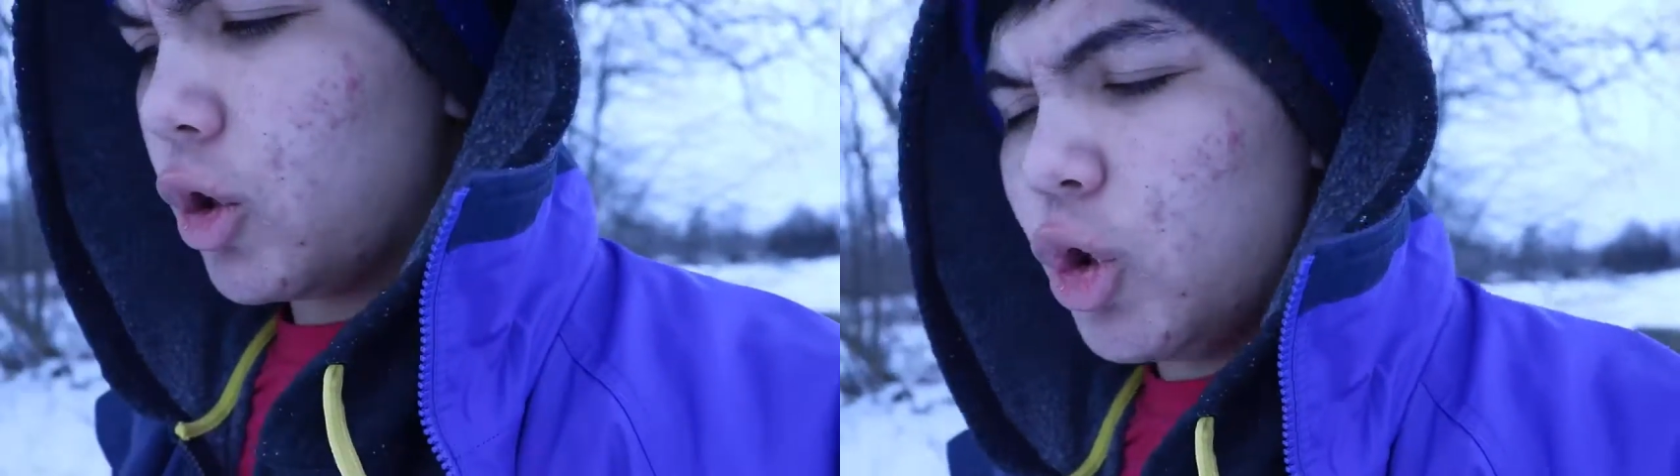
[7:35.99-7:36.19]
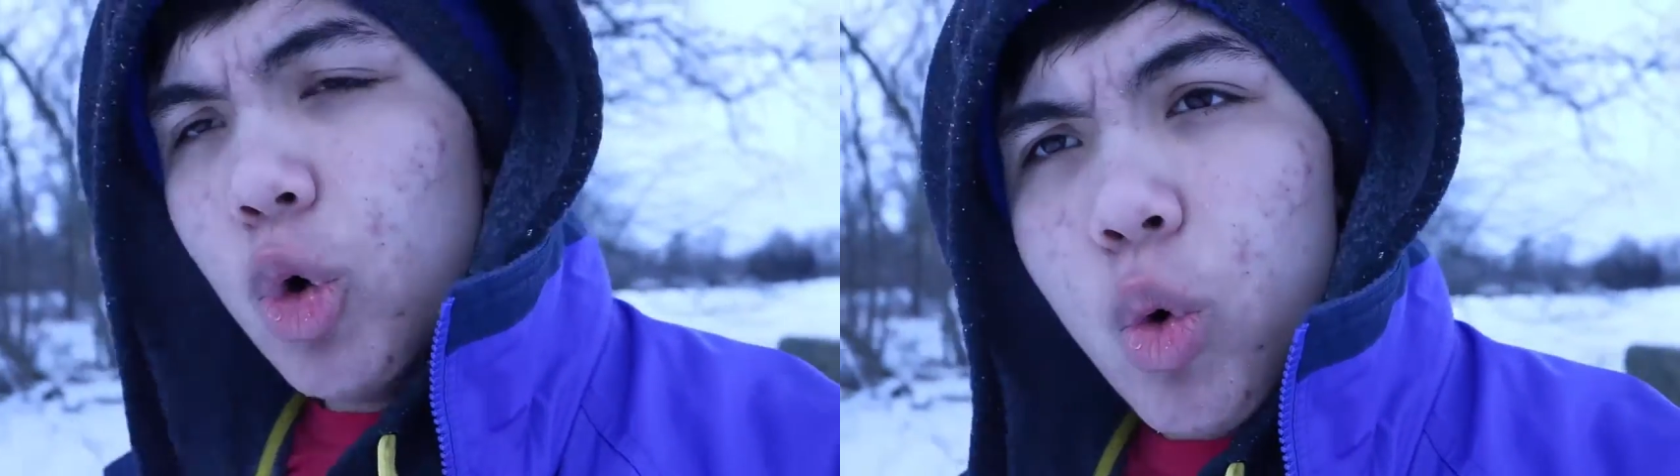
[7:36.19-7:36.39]

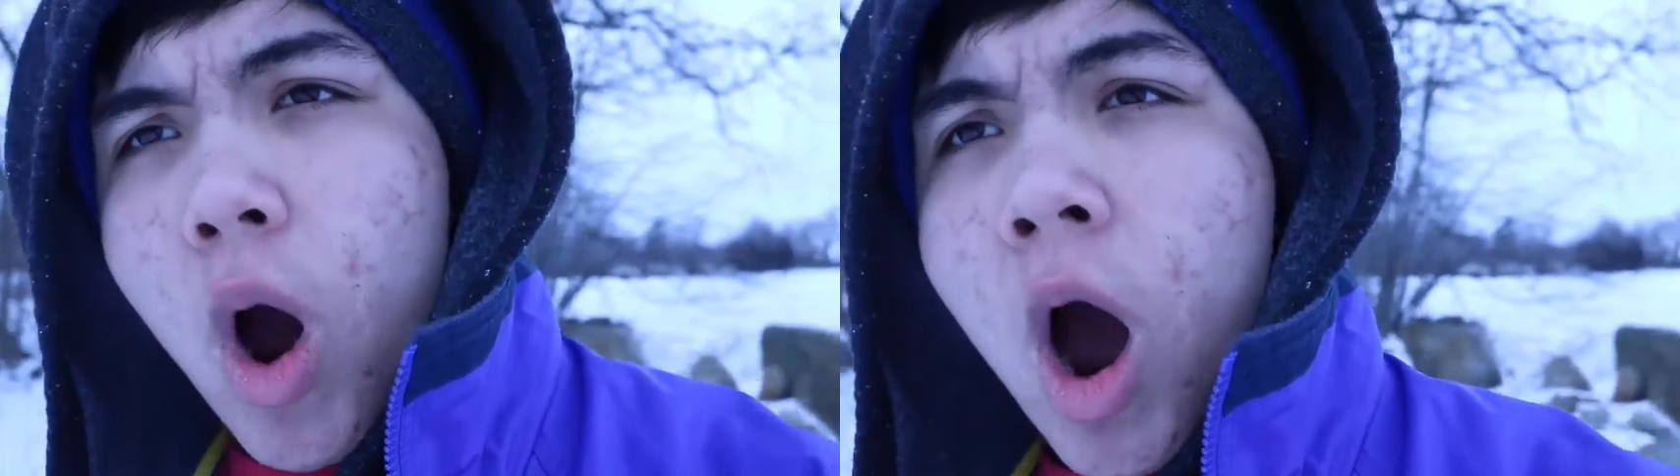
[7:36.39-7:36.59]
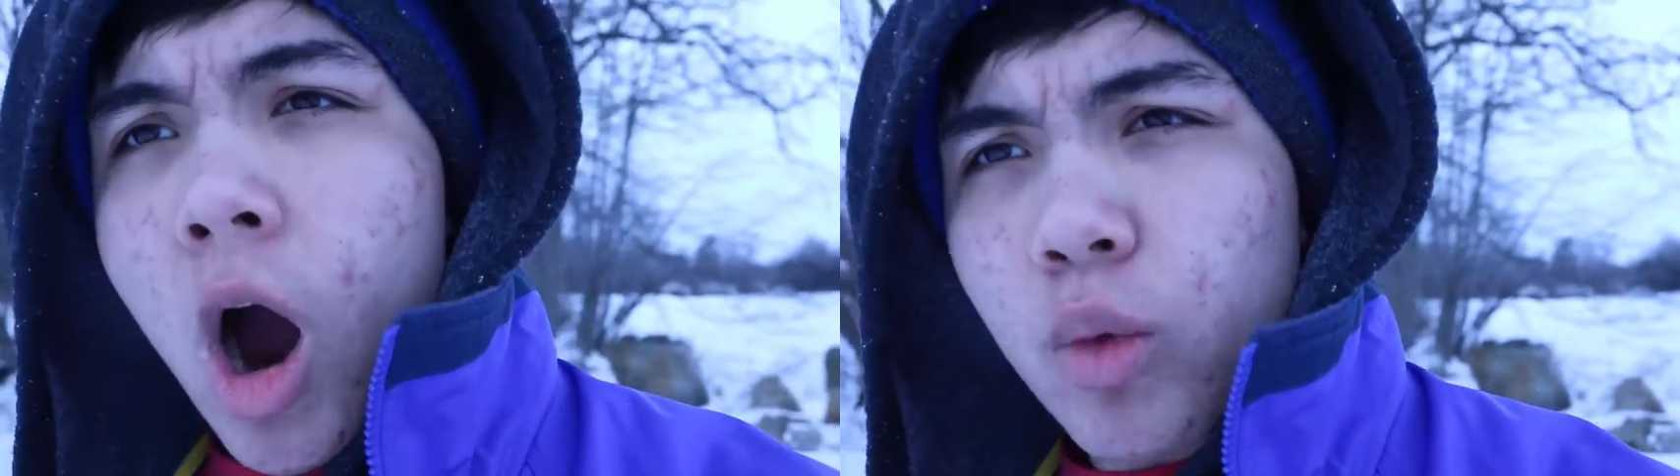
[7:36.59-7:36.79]
You
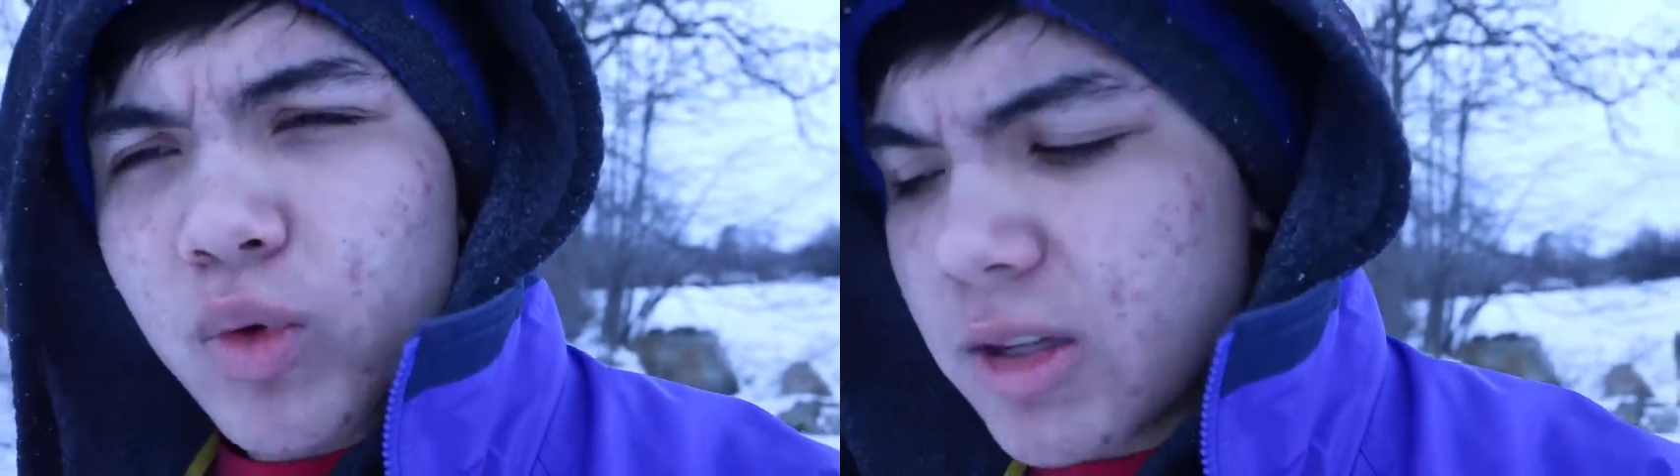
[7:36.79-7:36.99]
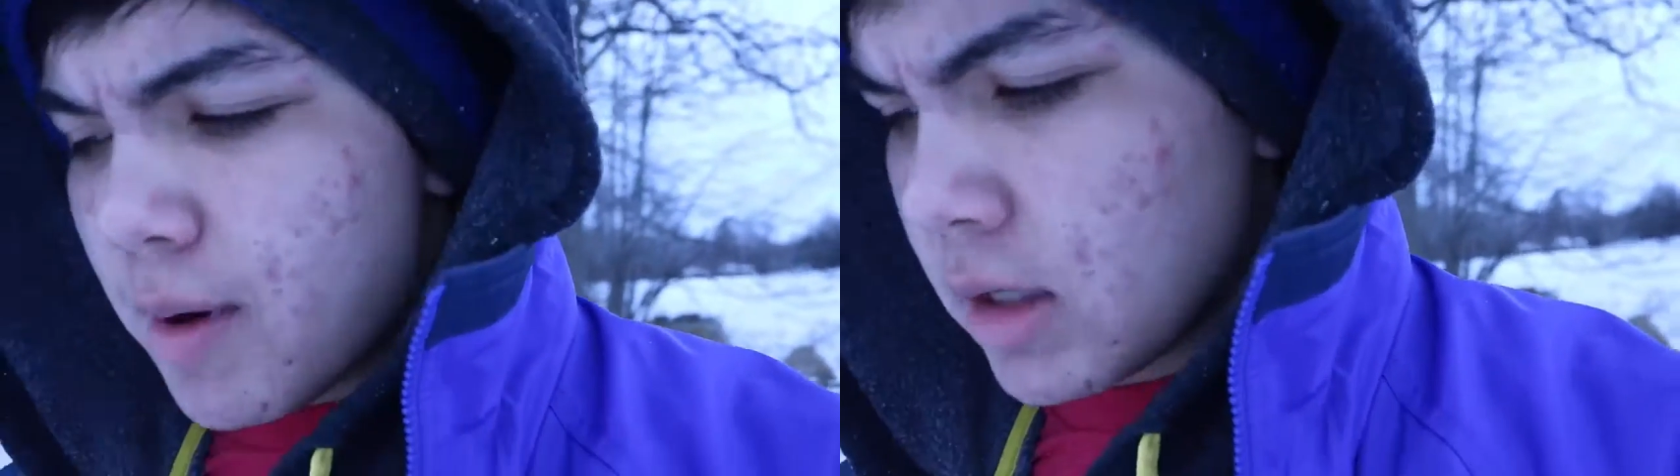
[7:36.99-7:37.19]
are
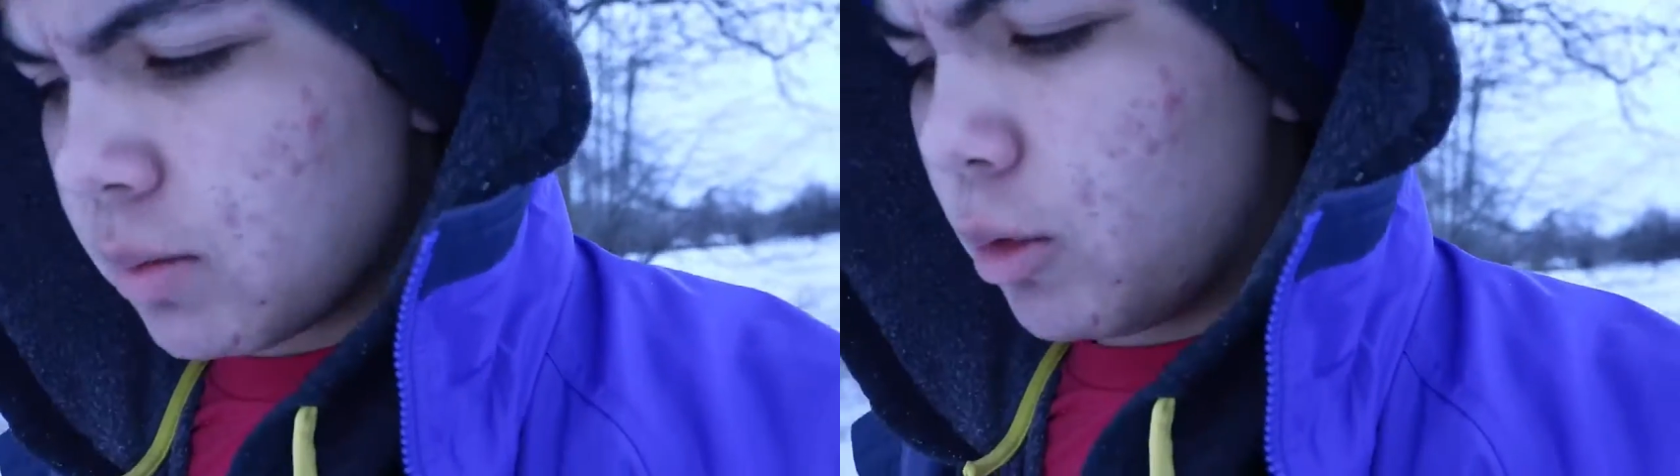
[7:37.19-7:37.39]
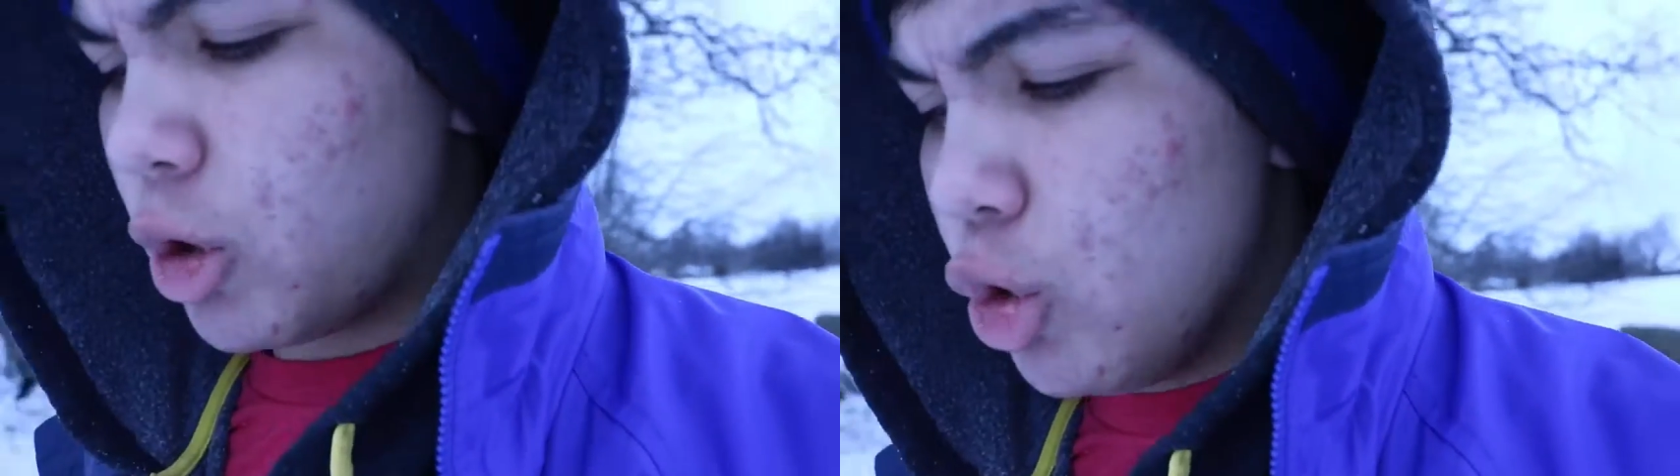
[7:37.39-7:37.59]

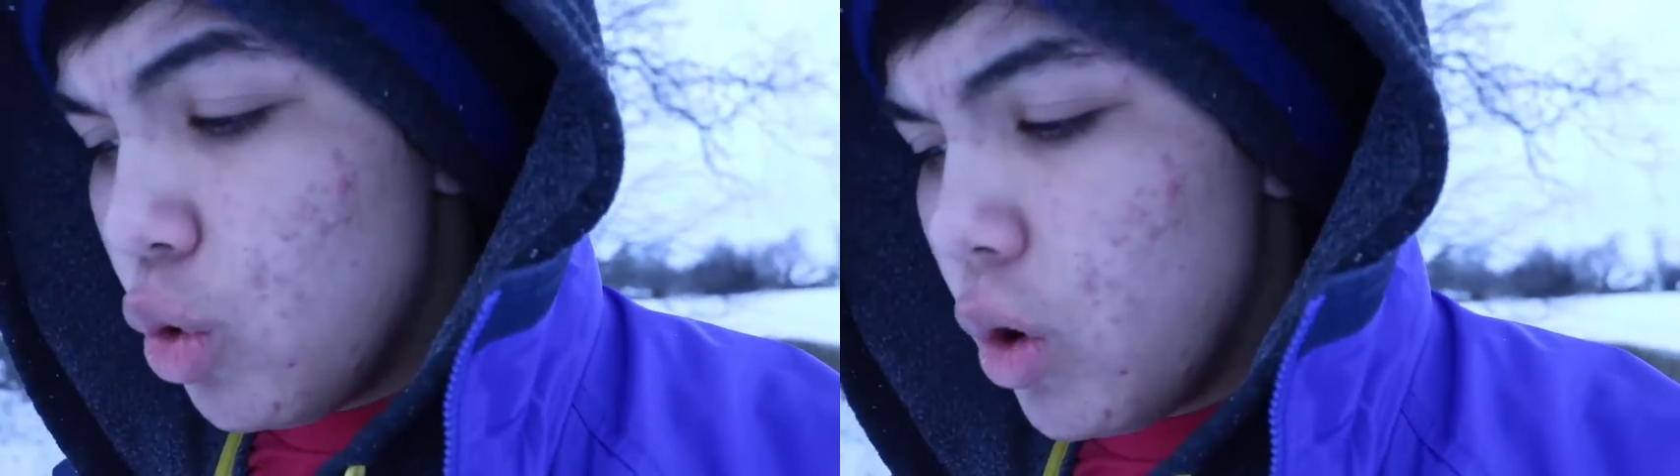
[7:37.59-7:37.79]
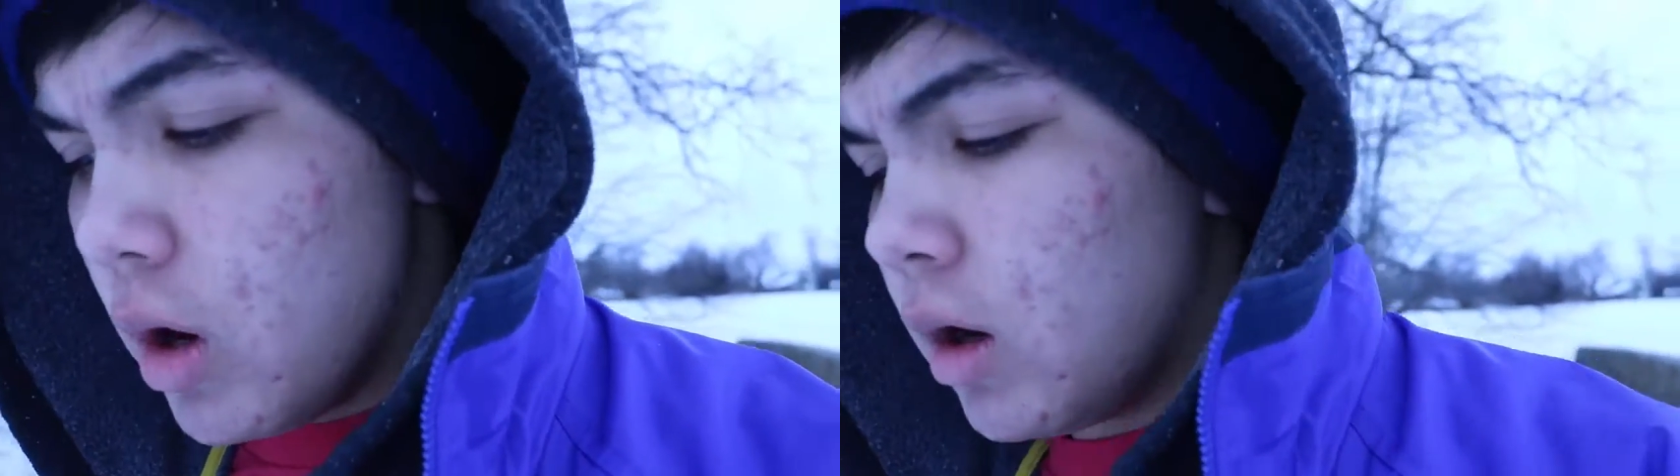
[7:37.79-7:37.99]
responsible.
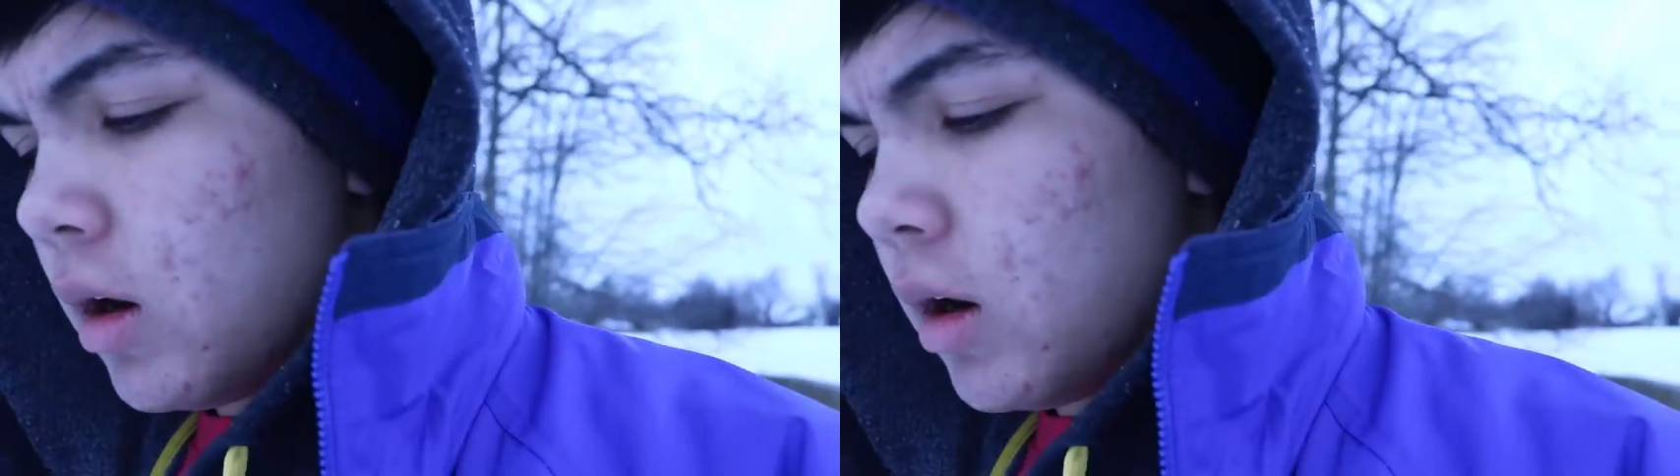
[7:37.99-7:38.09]
You